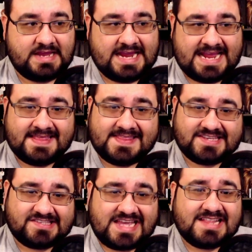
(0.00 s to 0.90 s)
And then the
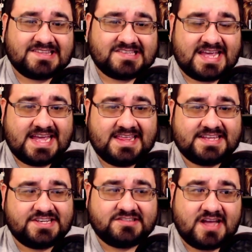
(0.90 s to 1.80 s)
sensei that
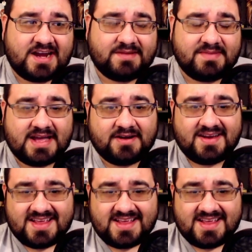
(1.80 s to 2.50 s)
she's talking about,